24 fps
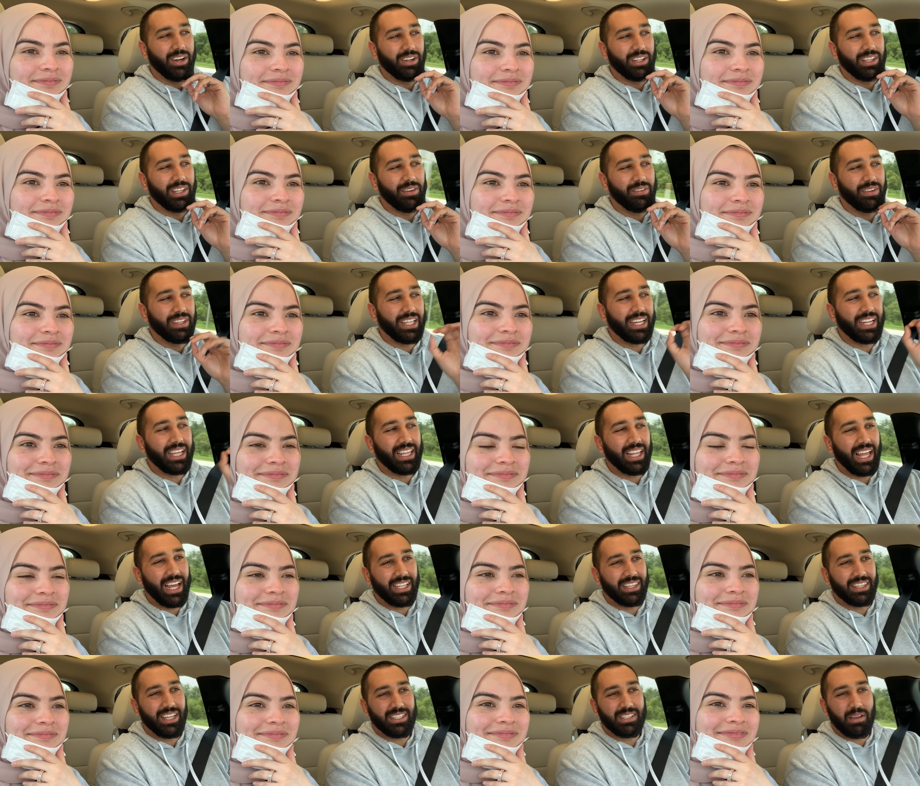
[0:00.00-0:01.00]
Speaker 1: it or leave. And then he
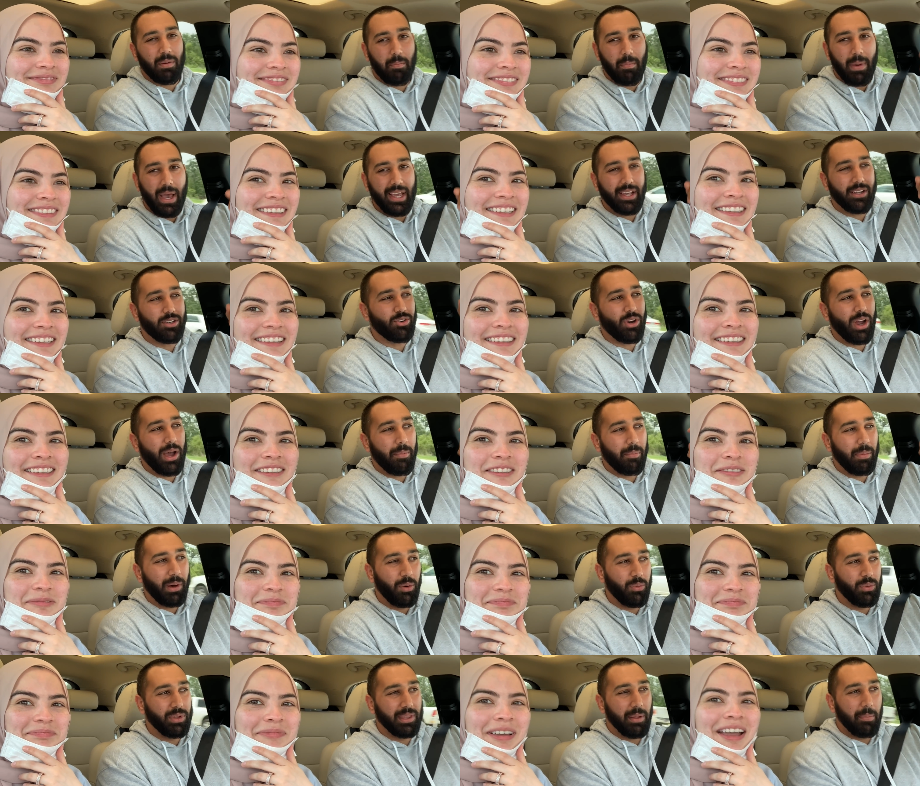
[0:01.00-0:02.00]
like does a mic
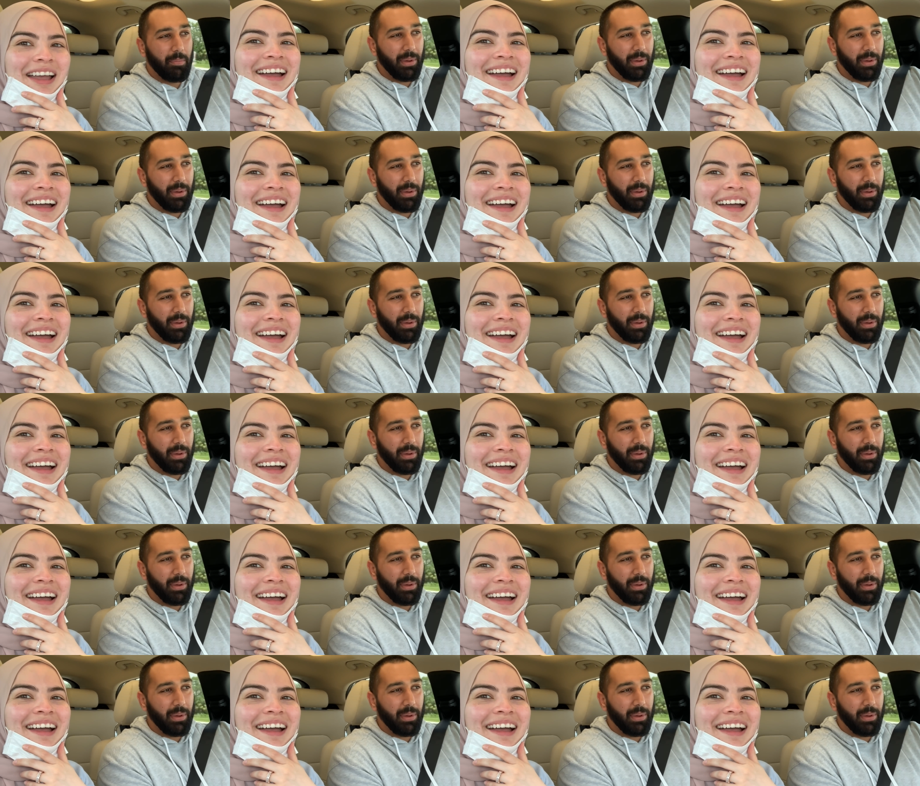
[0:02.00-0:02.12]
drop, but with the